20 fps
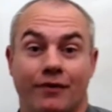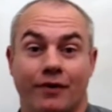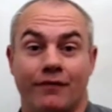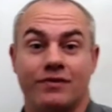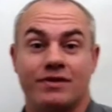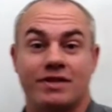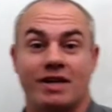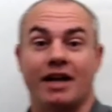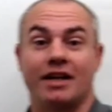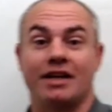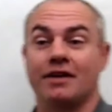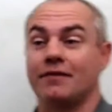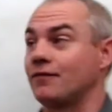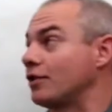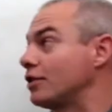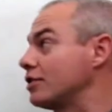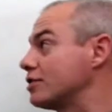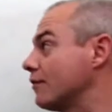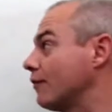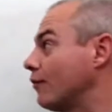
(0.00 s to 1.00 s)
of sine
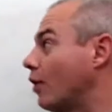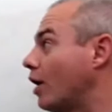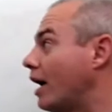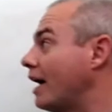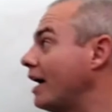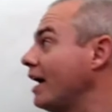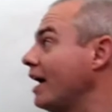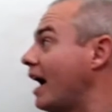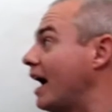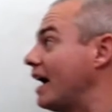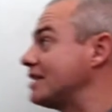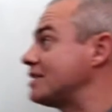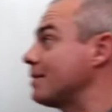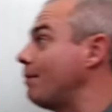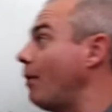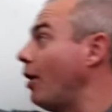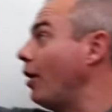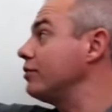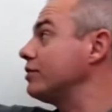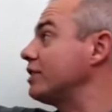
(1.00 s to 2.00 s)
inverse of y, I
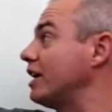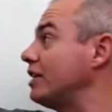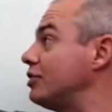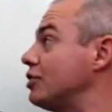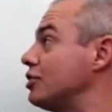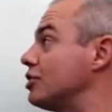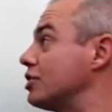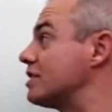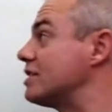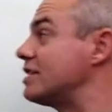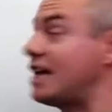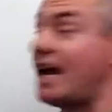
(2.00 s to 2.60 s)
suppose I should just